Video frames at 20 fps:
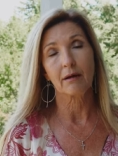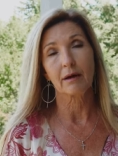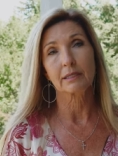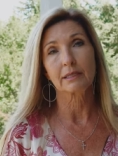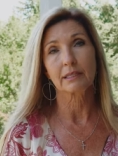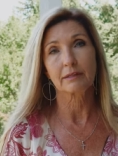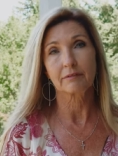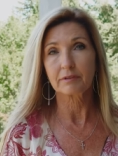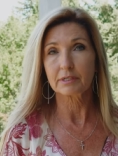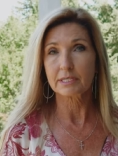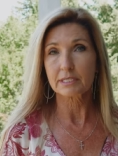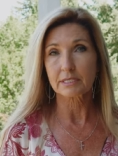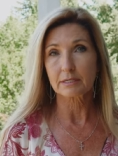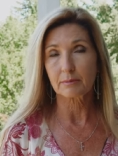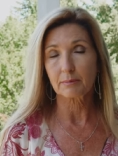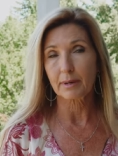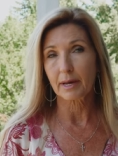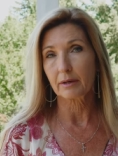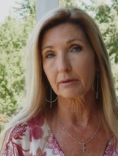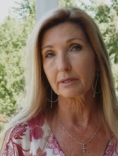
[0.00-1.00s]
on
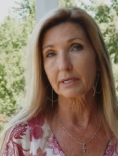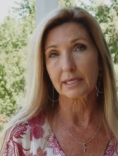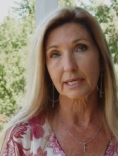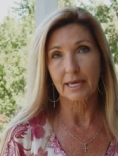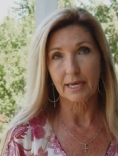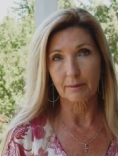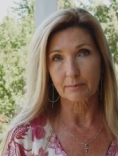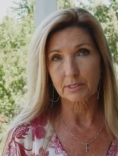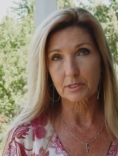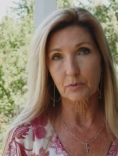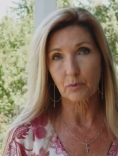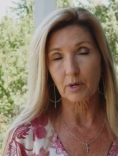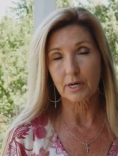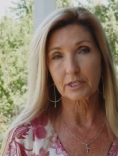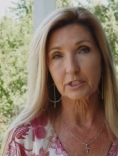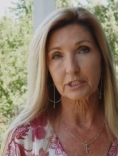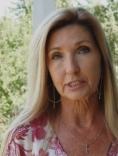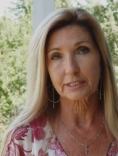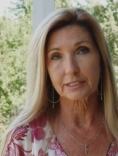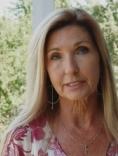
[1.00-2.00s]
Livingston Mountain in Camas,
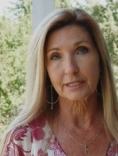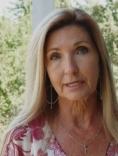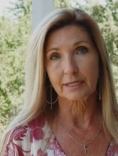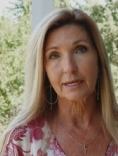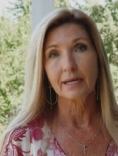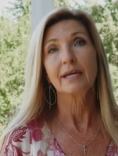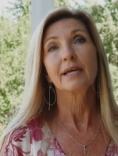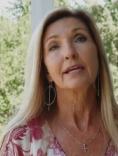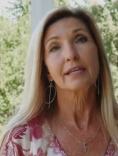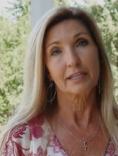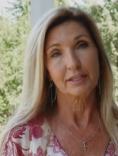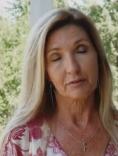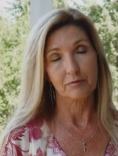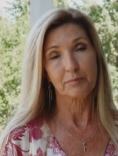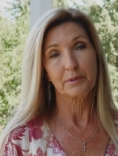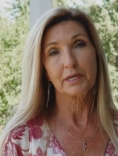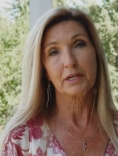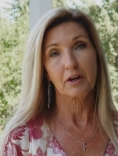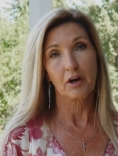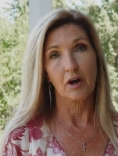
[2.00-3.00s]
Washington, give
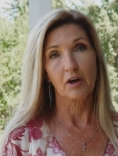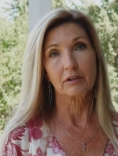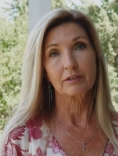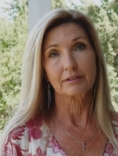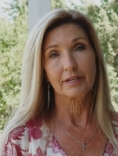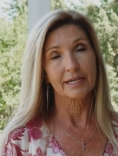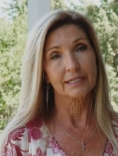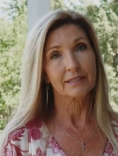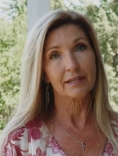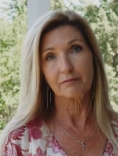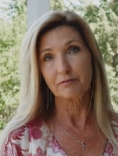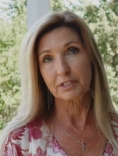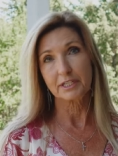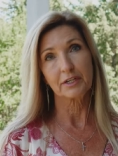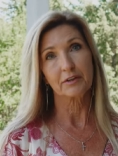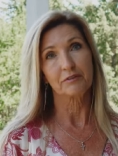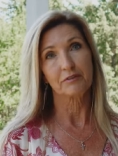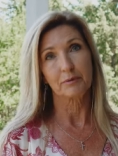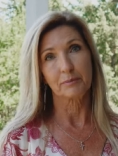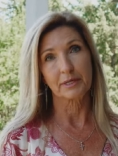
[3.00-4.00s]
me a call. I'd love to
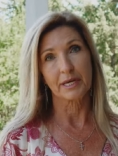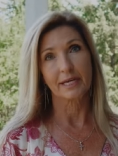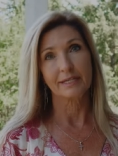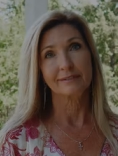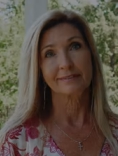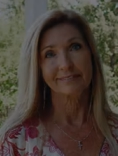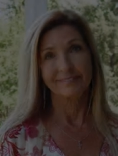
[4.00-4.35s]
hear from you.